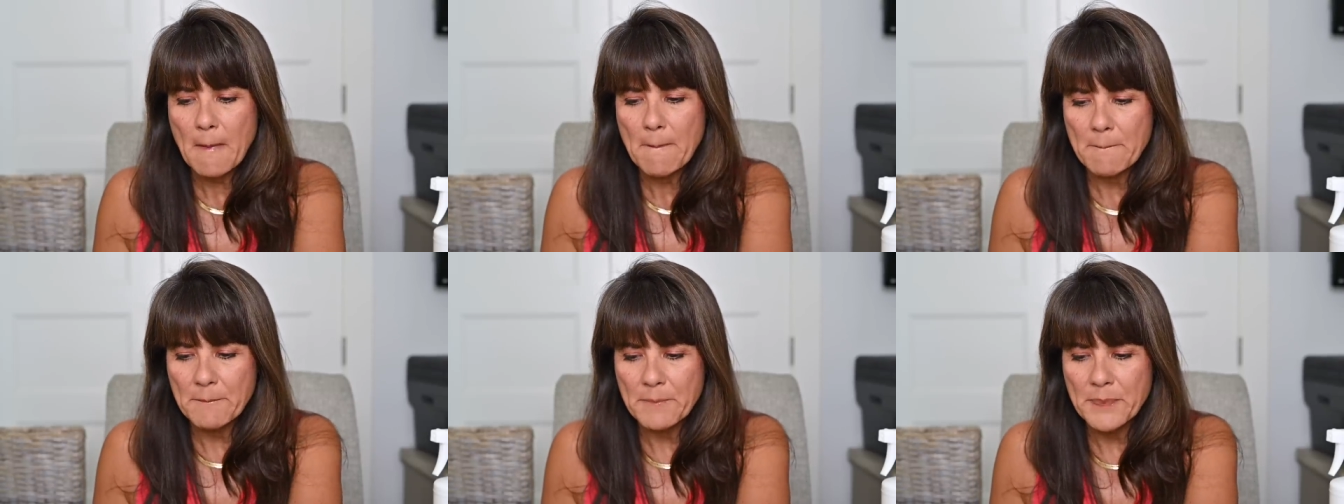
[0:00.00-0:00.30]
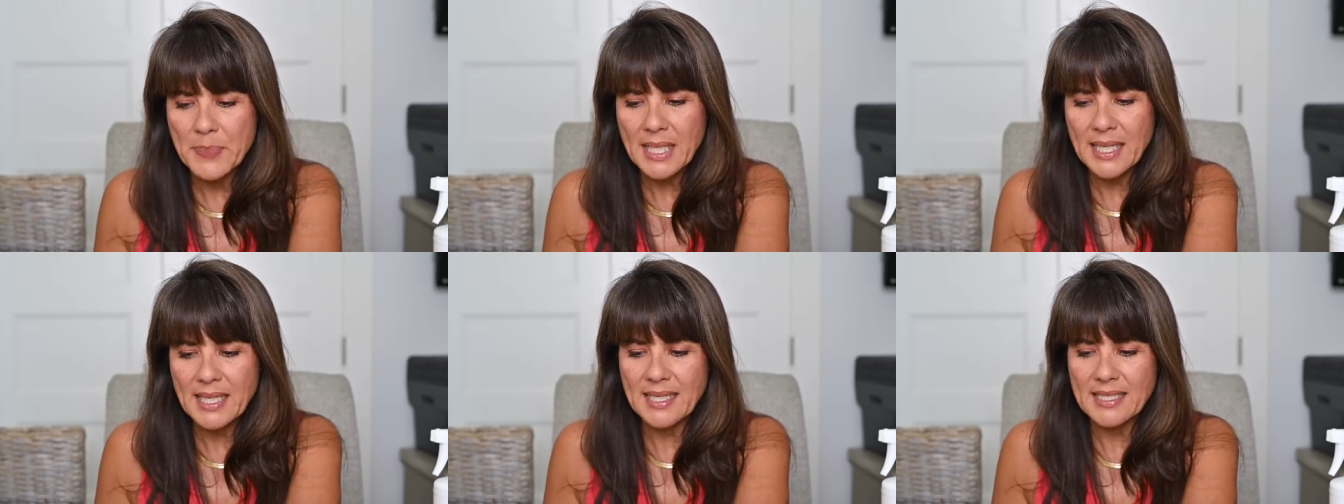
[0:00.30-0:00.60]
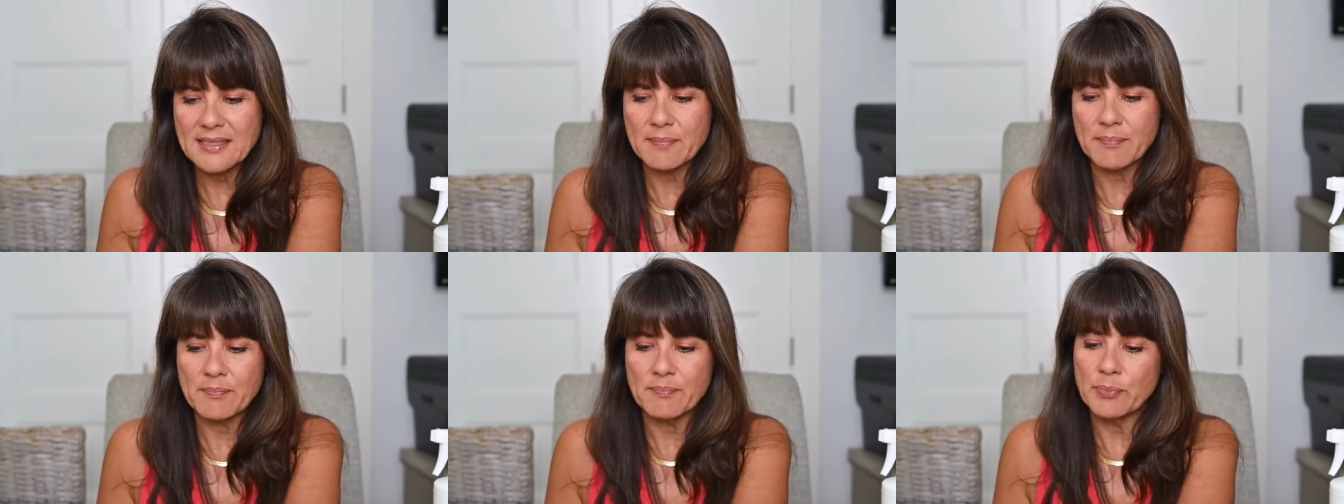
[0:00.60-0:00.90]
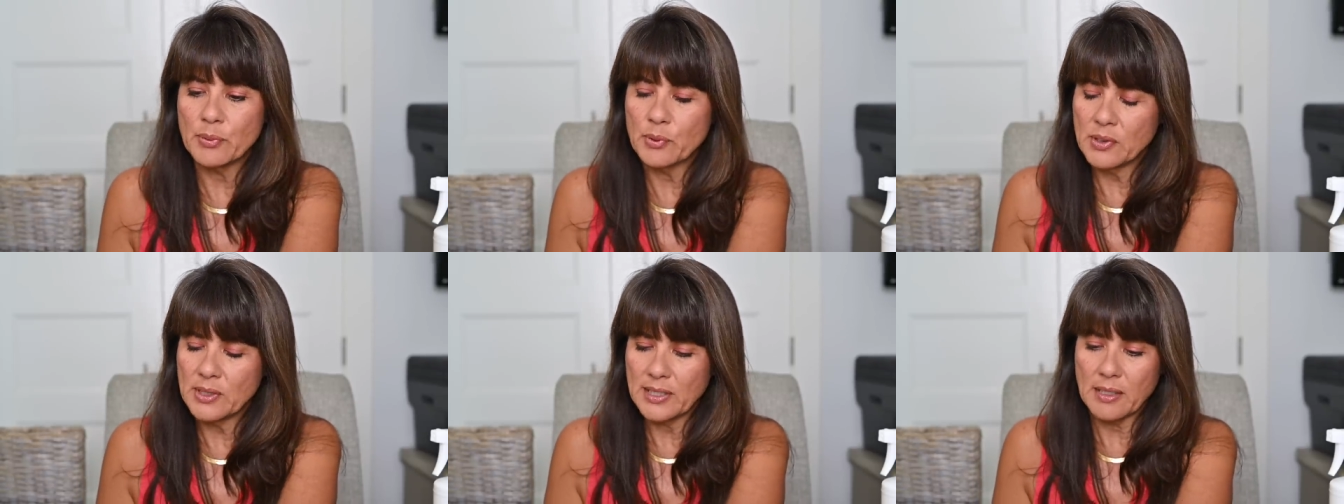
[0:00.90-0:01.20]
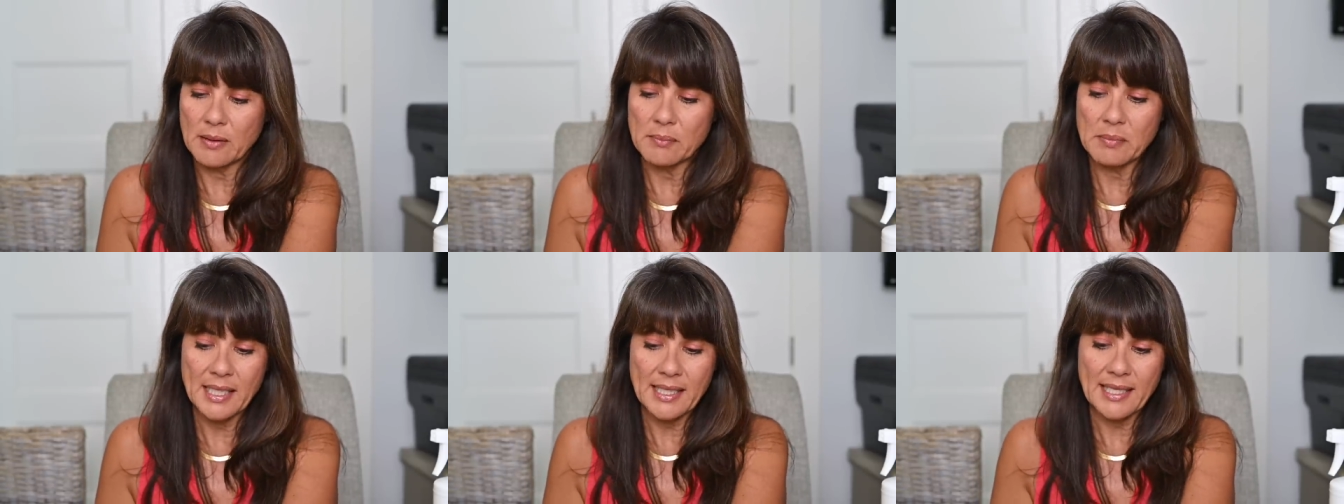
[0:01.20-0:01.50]
But boy,
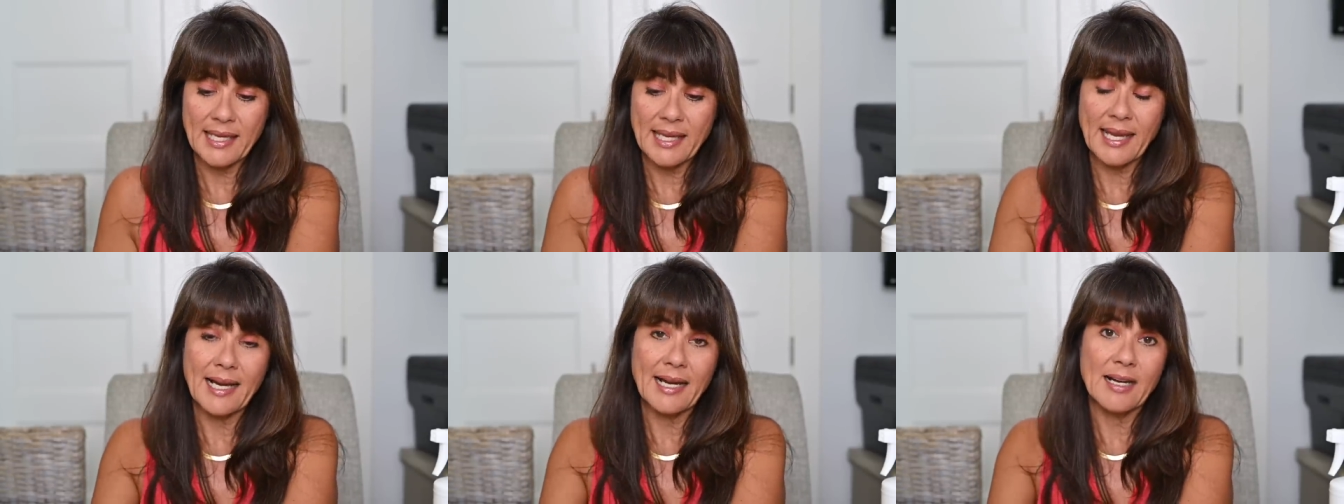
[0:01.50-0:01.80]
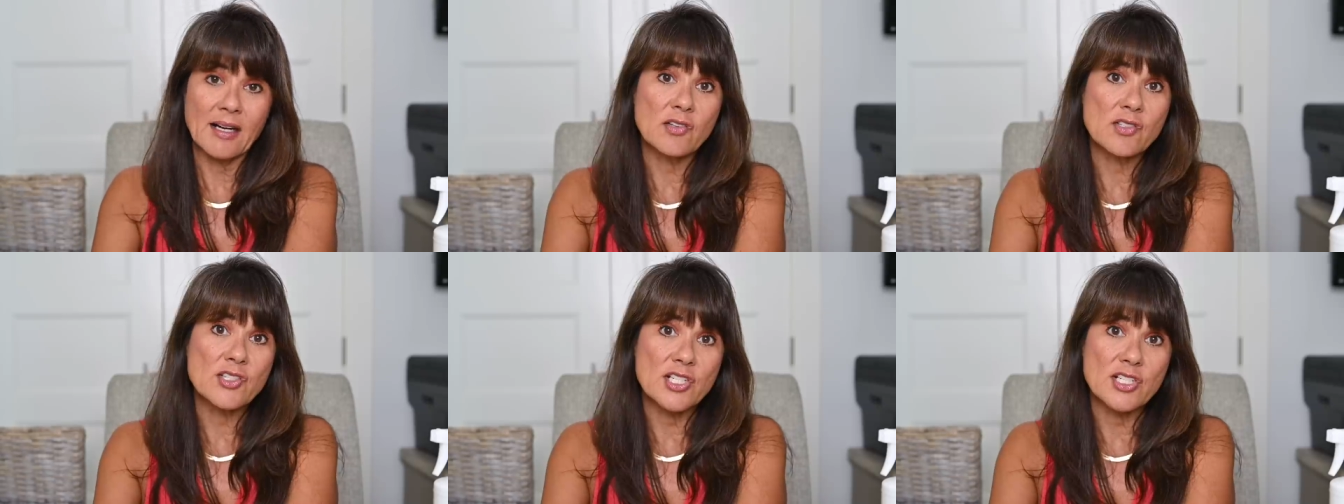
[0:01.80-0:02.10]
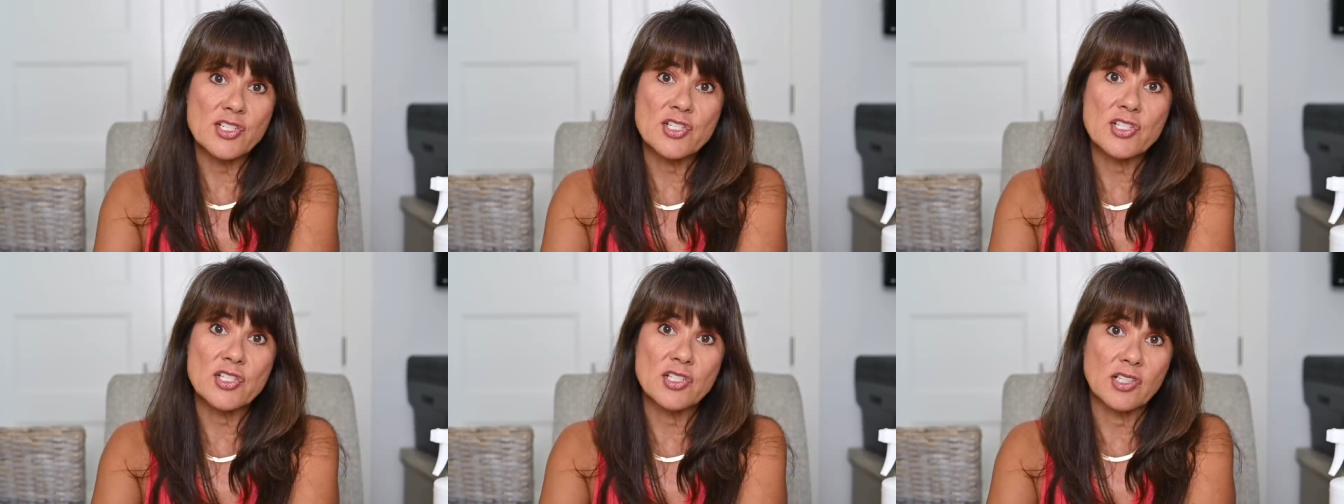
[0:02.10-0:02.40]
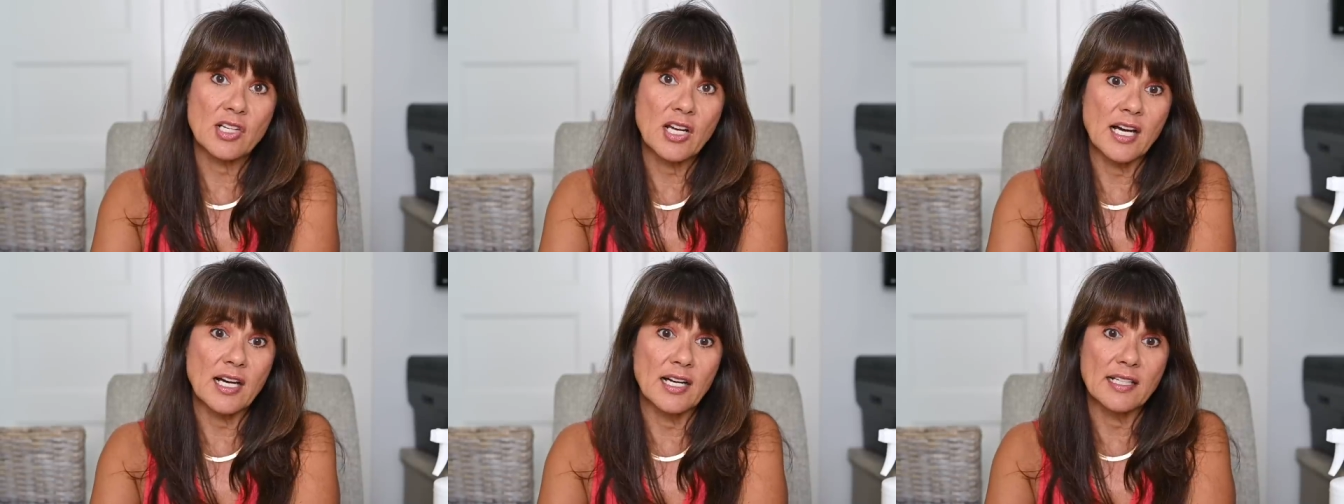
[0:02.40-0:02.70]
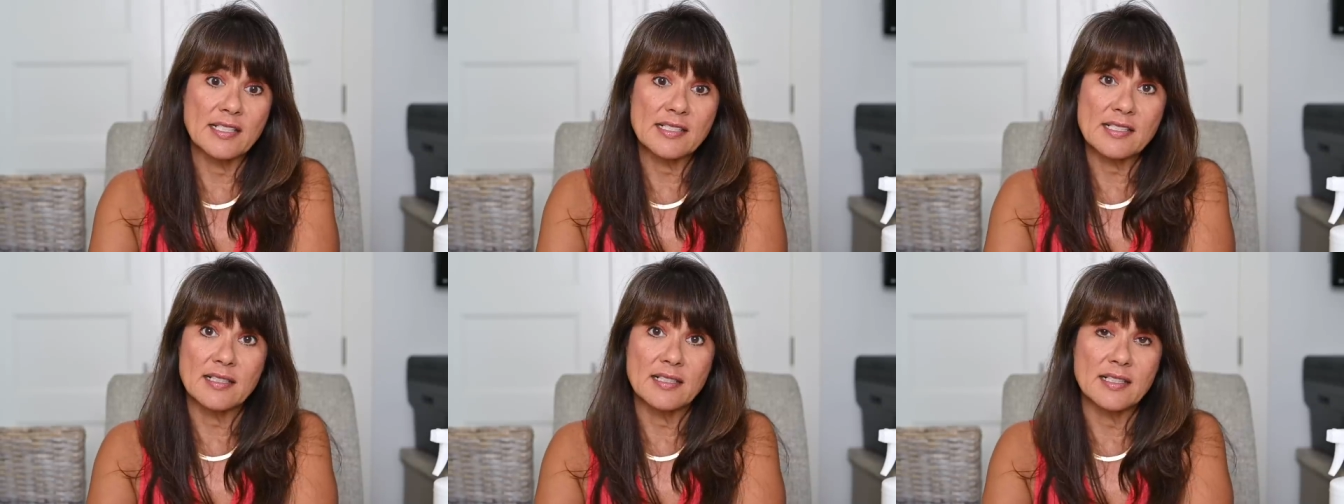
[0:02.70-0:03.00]
on my couch, it sure got,